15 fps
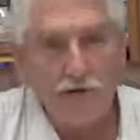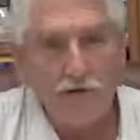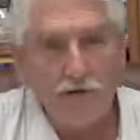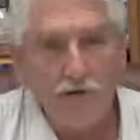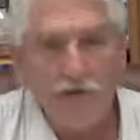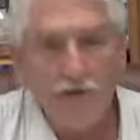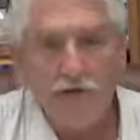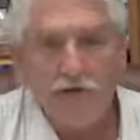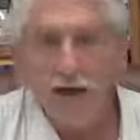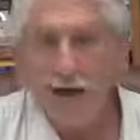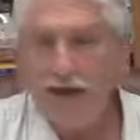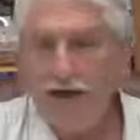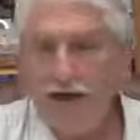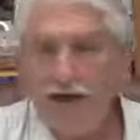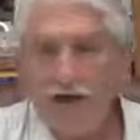else.
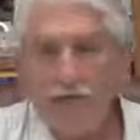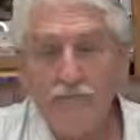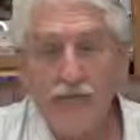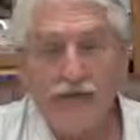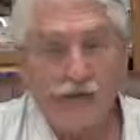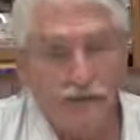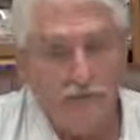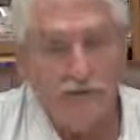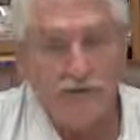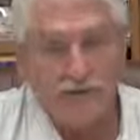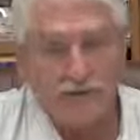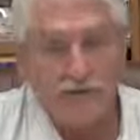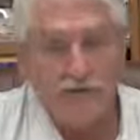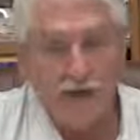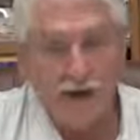And they can be in their
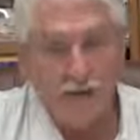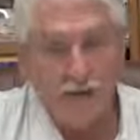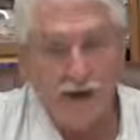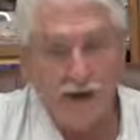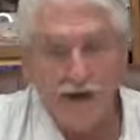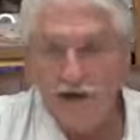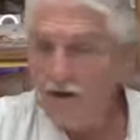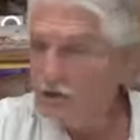physical body